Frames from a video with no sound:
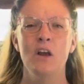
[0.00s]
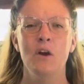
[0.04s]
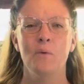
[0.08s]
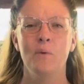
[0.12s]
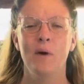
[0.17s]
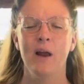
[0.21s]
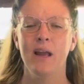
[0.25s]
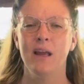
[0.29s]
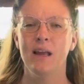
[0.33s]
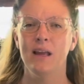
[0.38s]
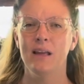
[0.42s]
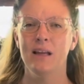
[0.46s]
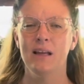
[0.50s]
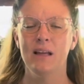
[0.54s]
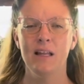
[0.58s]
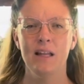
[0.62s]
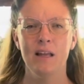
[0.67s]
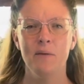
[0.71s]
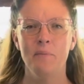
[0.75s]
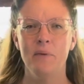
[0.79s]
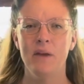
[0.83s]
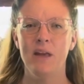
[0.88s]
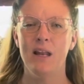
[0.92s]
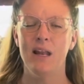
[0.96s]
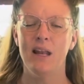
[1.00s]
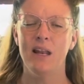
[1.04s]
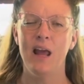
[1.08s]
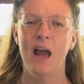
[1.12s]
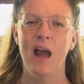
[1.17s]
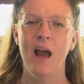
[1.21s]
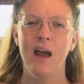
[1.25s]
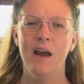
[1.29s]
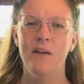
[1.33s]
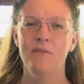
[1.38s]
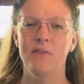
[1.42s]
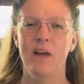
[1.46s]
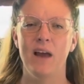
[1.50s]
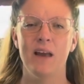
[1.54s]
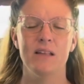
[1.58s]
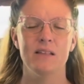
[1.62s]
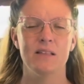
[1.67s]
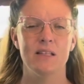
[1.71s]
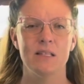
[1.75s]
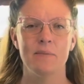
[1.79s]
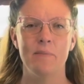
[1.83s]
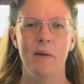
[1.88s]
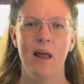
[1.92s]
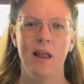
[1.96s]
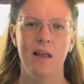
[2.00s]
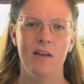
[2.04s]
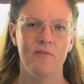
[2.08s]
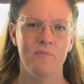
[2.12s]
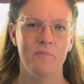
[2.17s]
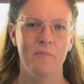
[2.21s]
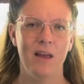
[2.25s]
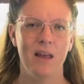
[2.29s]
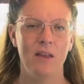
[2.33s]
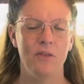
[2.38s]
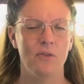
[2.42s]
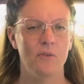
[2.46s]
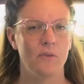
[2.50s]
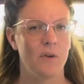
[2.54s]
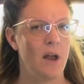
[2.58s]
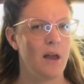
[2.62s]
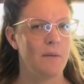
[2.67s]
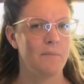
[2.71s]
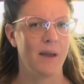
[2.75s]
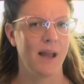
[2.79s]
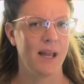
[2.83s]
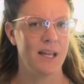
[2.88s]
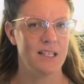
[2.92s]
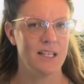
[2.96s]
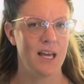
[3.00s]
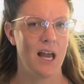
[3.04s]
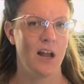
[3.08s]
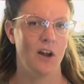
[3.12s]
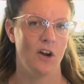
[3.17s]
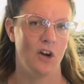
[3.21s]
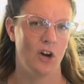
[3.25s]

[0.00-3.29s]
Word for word: where I can clip it and have that smell of mint throughout my entire